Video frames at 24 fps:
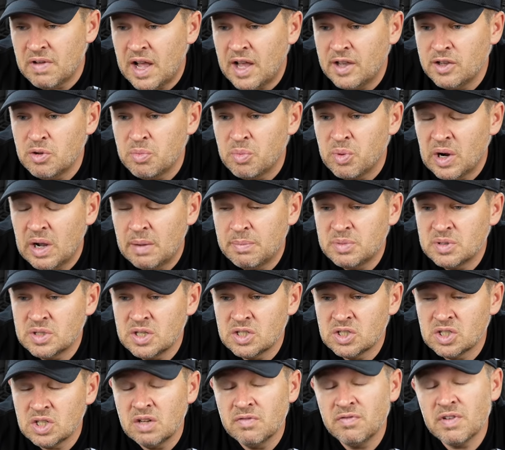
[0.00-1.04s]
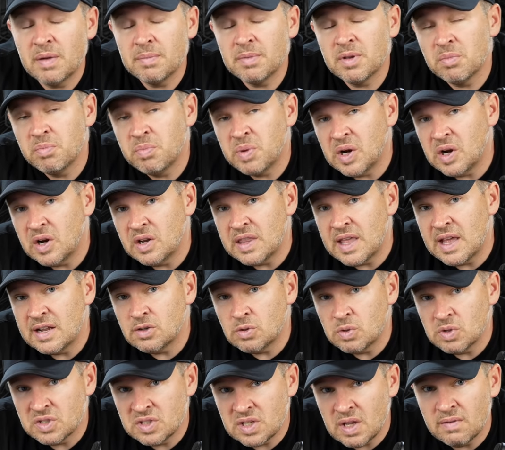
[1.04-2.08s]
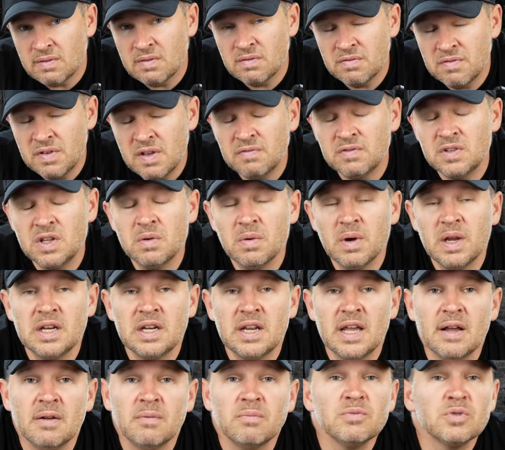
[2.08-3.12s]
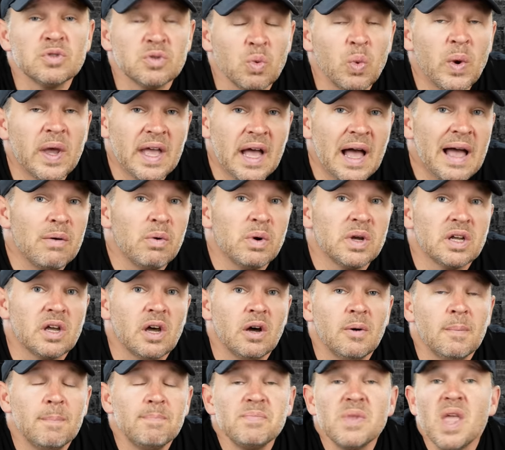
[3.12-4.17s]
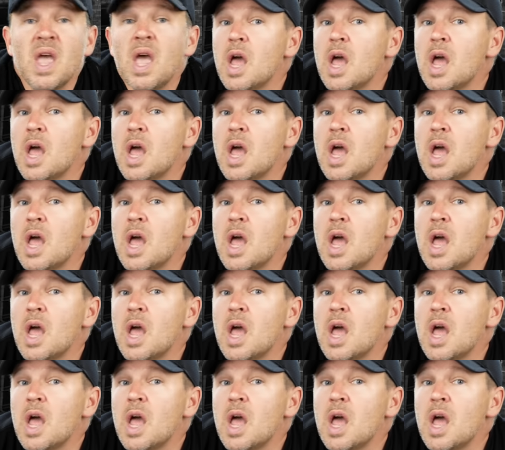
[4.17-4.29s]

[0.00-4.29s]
value proposition if I'm comparing that to a seven fifty right now. It's the way I would go.